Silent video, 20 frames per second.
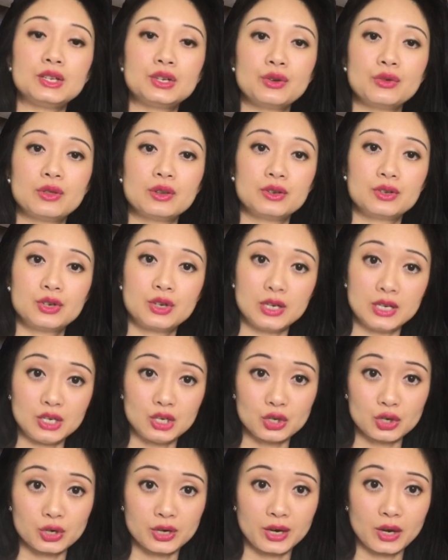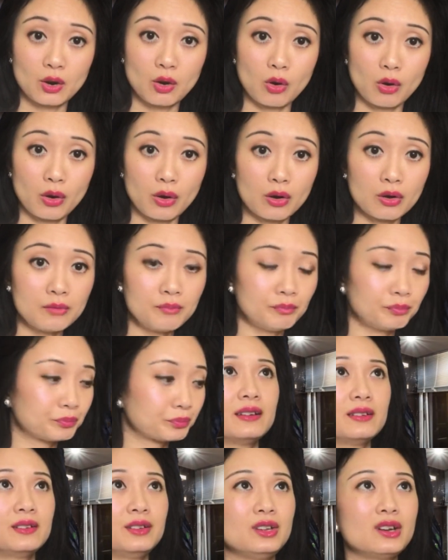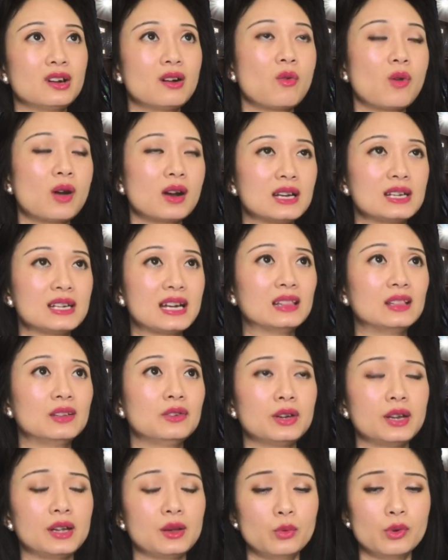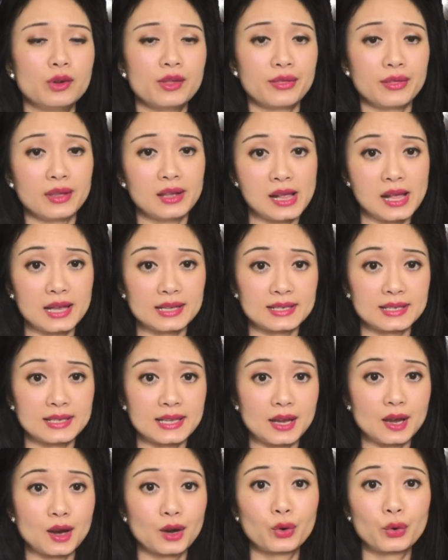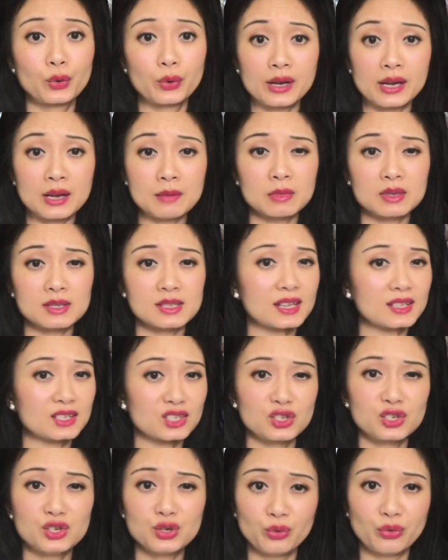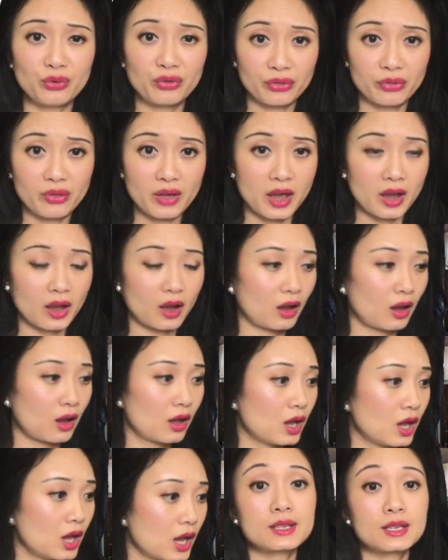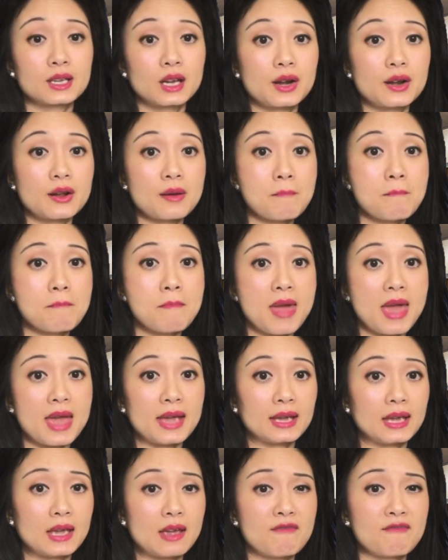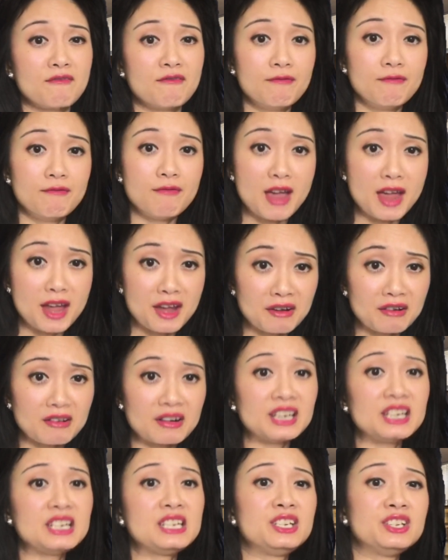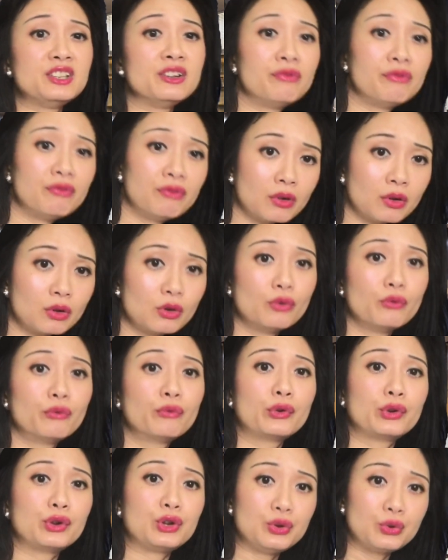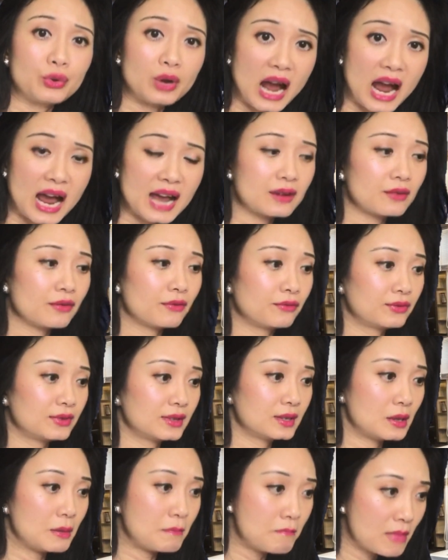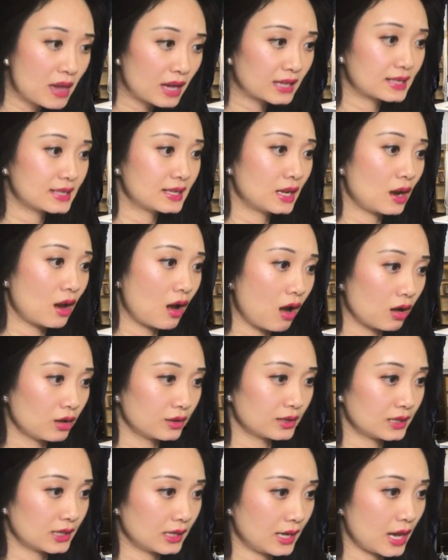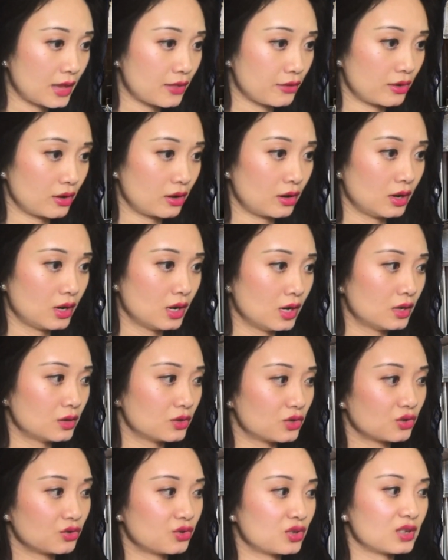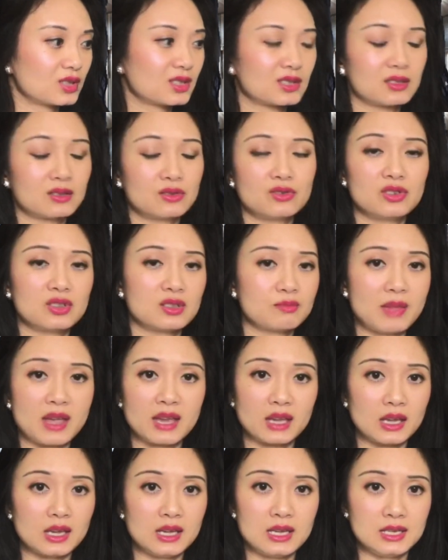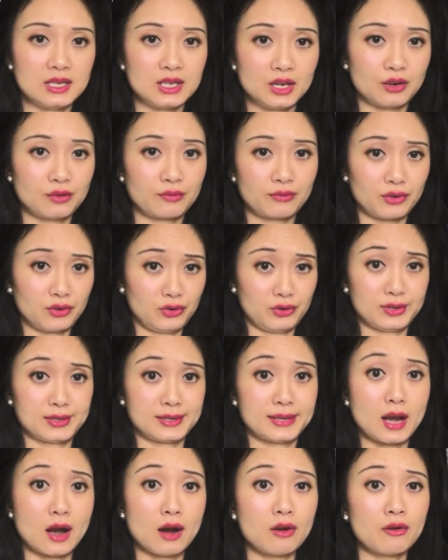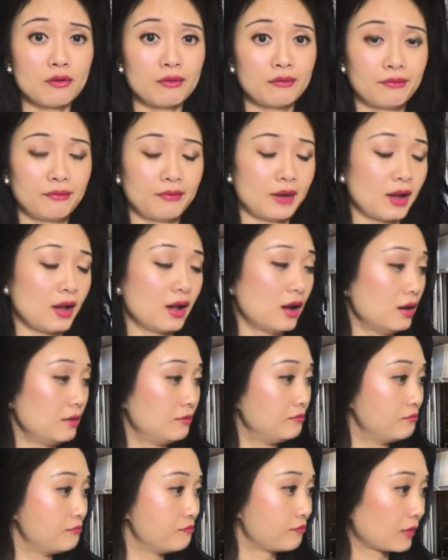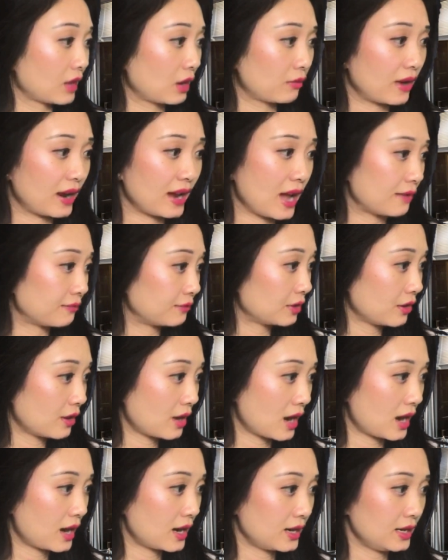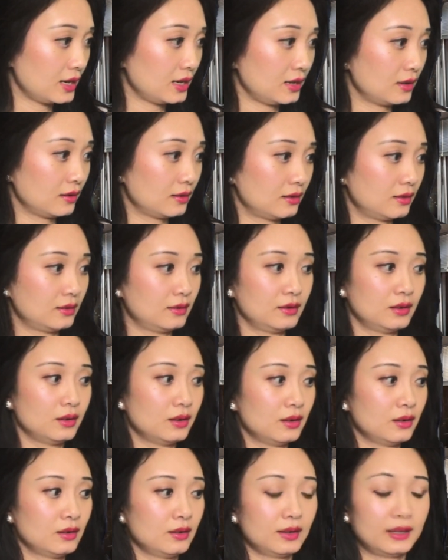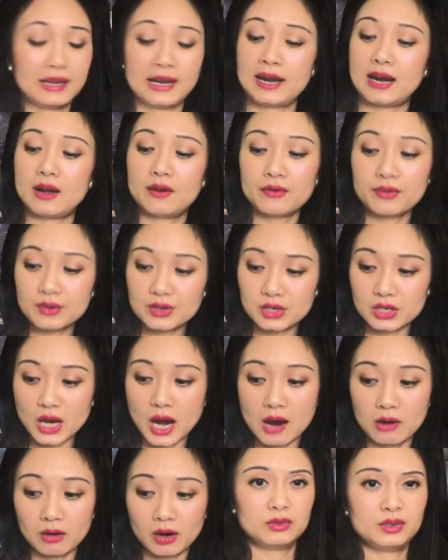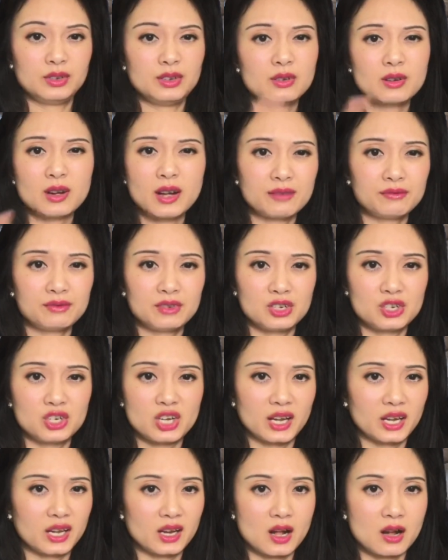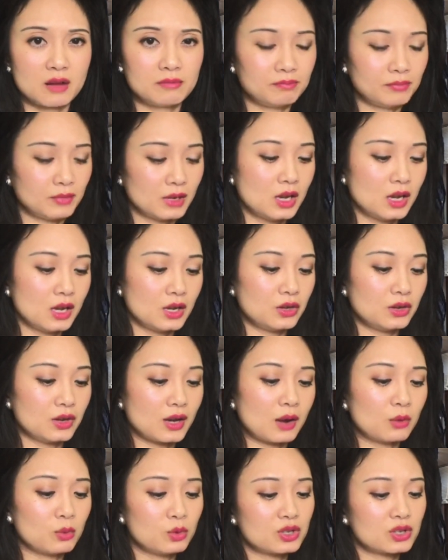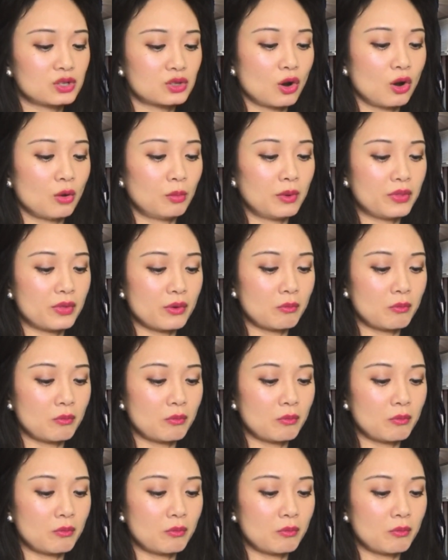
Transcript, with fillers: to the tea tree oil. You don't want to dilute it with, uh, let's say, a cream because that's too thick. It's gonna make it very difficult for you kind of to mix it all together. So just, just make it easier for yourself. Um, right after I get out of the shower, you don't have to shake it up. You, I would just open the